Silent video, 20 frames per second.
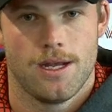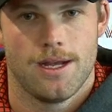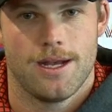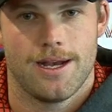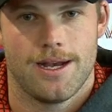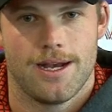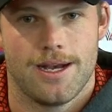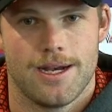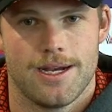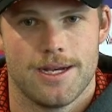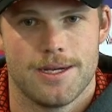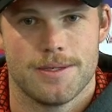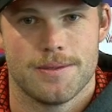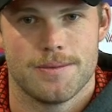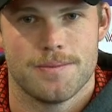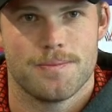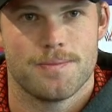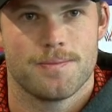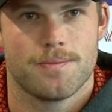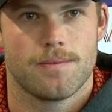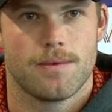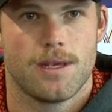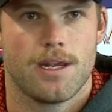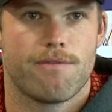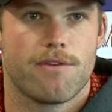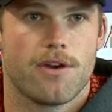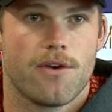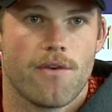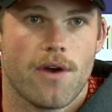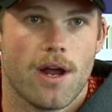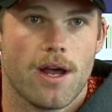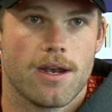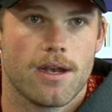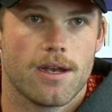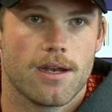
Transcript: every run